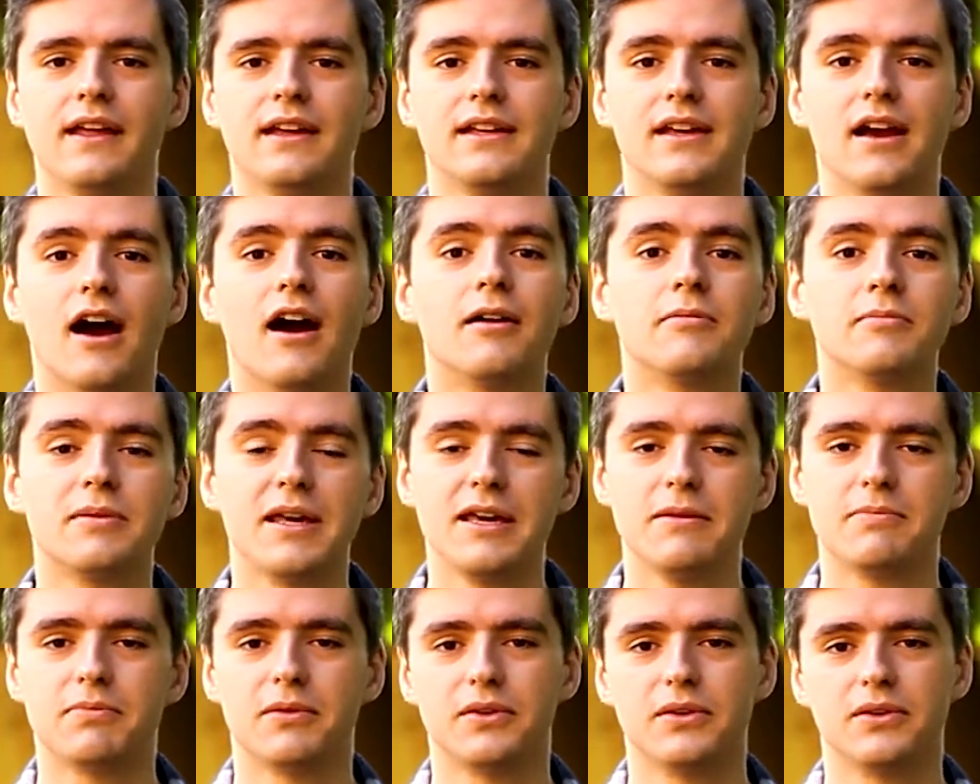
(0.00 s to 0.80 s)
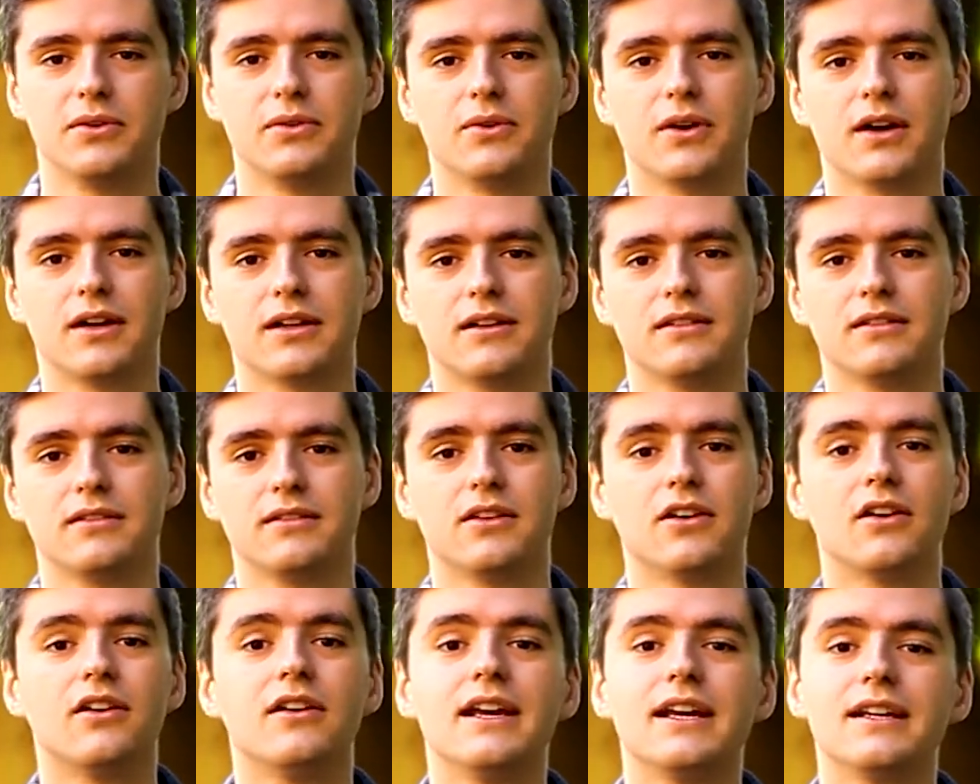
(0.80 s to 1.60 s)
young people who are
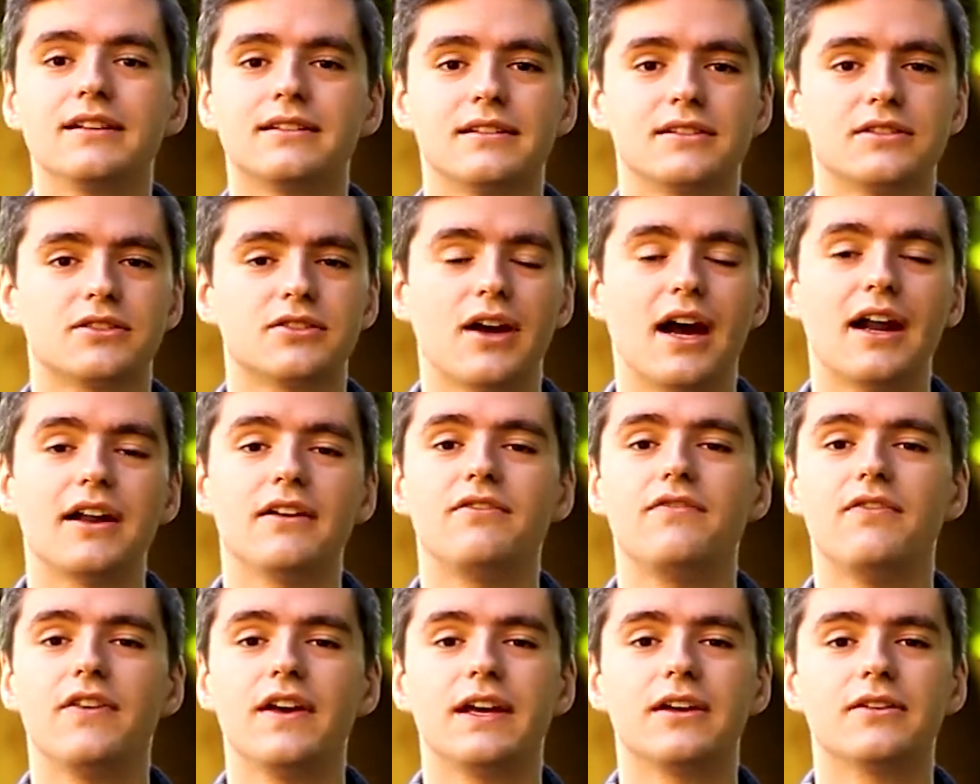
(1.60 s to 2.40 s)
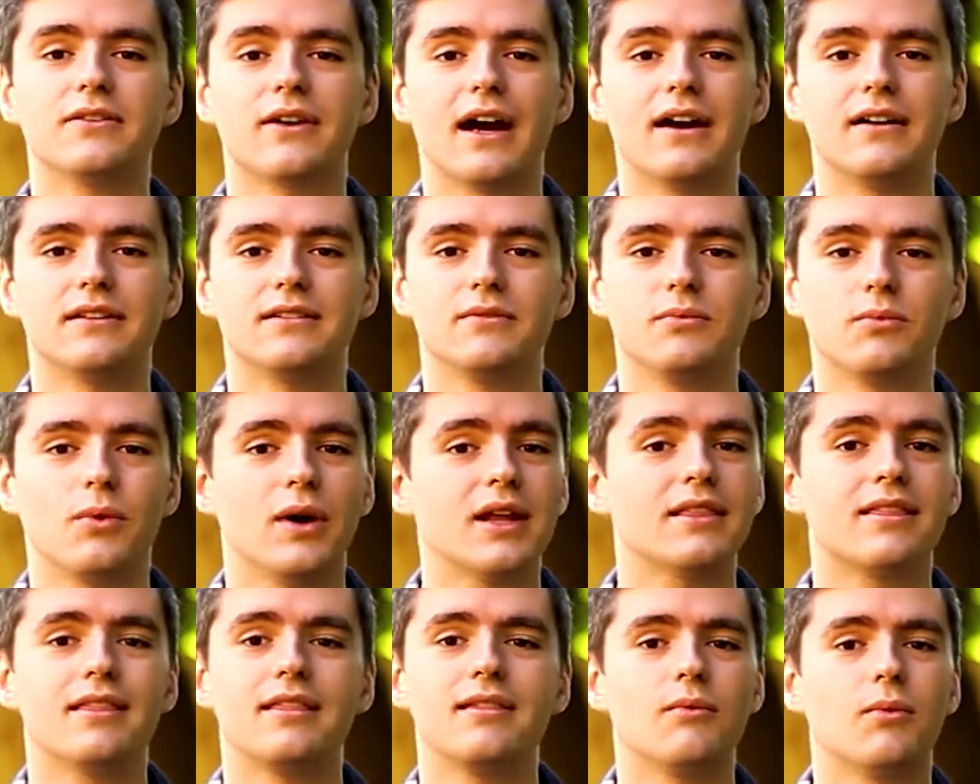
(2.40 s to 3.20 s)
learning to try to figure out
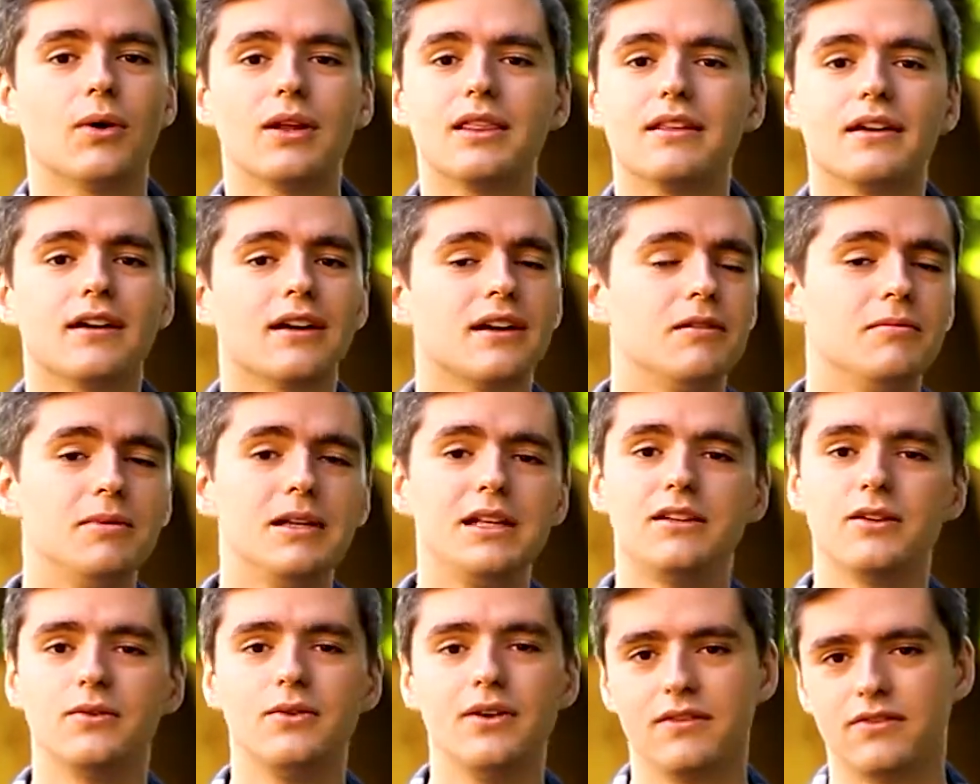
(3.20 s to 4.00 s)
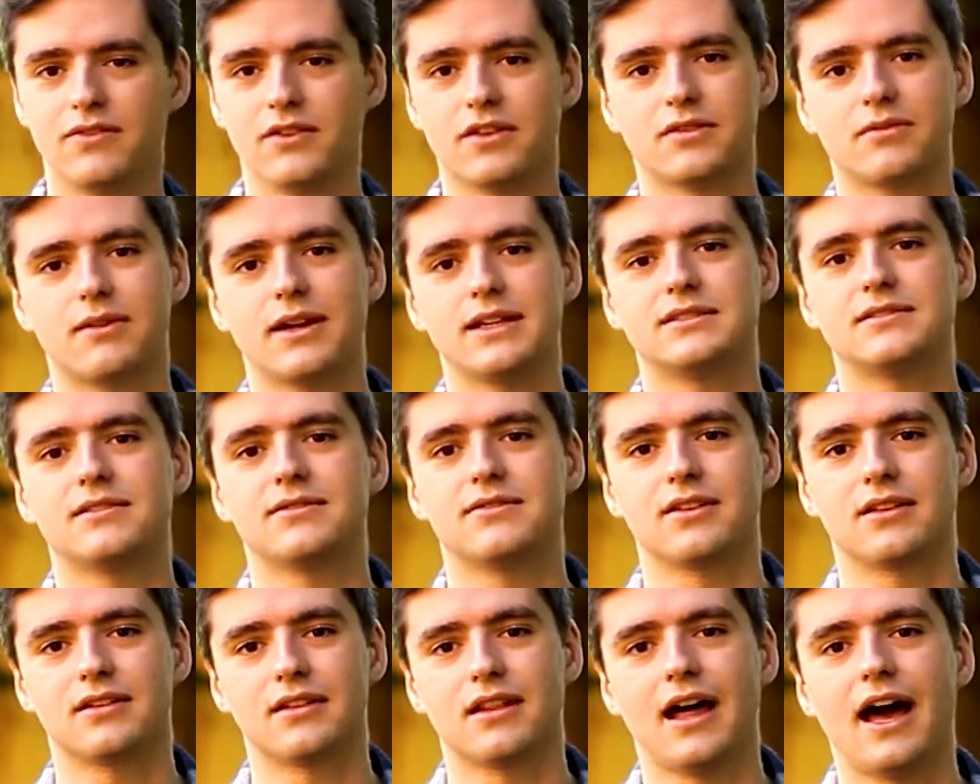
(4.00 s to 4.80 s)
what they're going to be doing for the rest
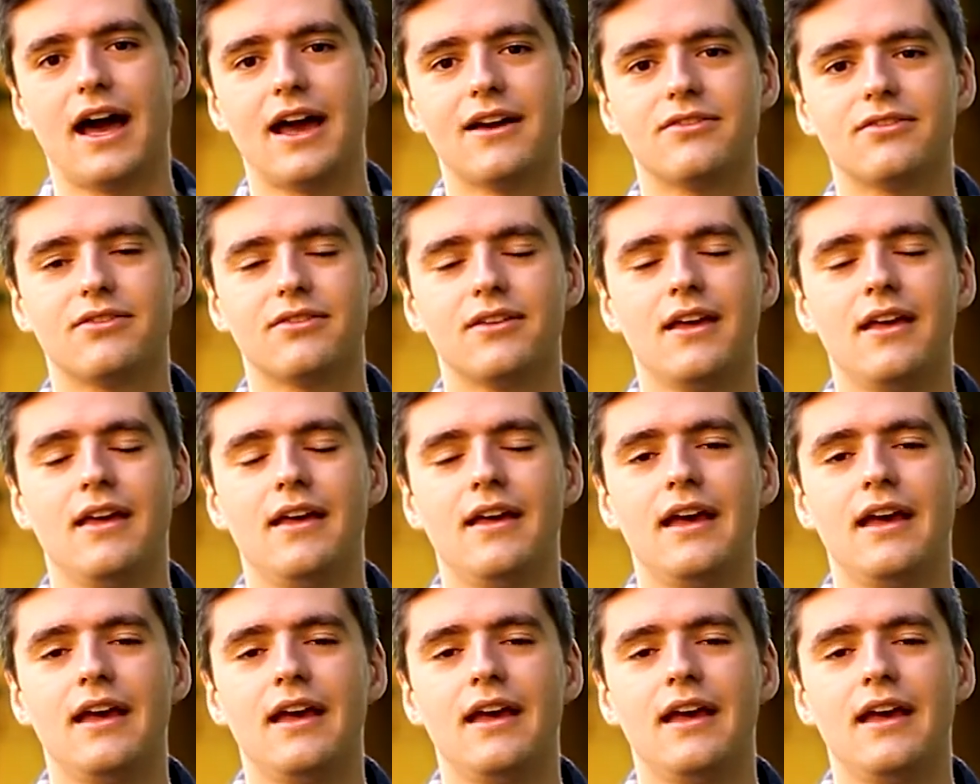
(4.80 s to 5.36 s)
of their life.